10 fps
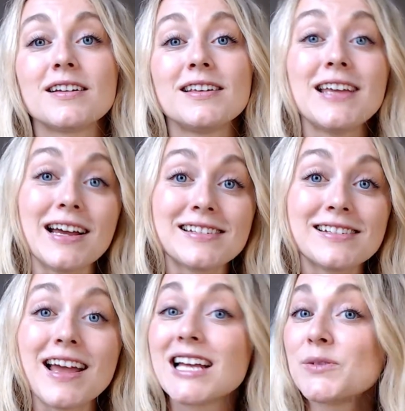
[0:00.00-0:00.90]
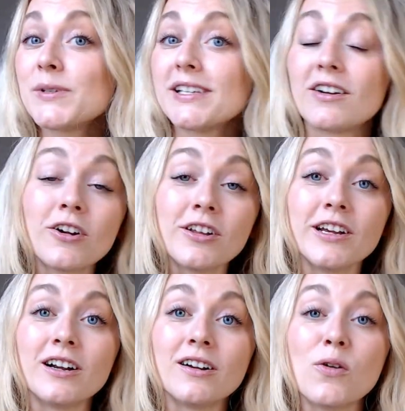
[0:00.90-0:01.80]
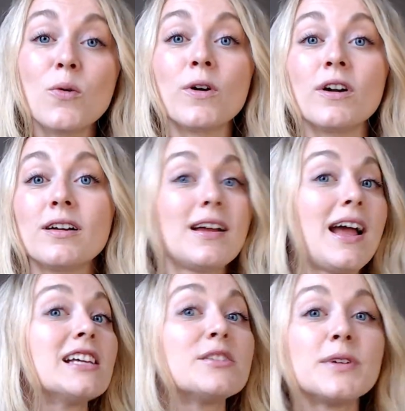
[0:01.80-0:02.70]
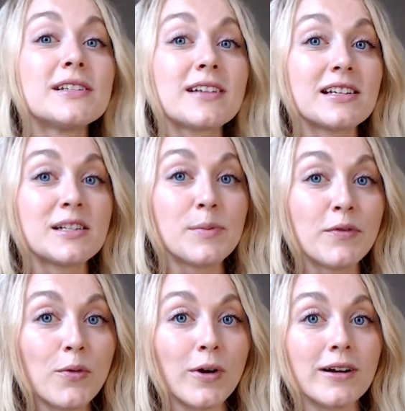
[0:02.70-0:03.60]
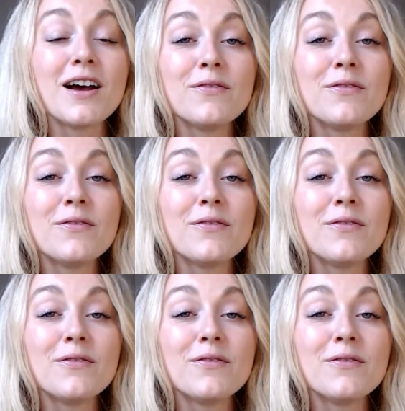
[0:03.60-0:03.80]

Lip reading: "Yes, as we said earlier," or "as we discussed before."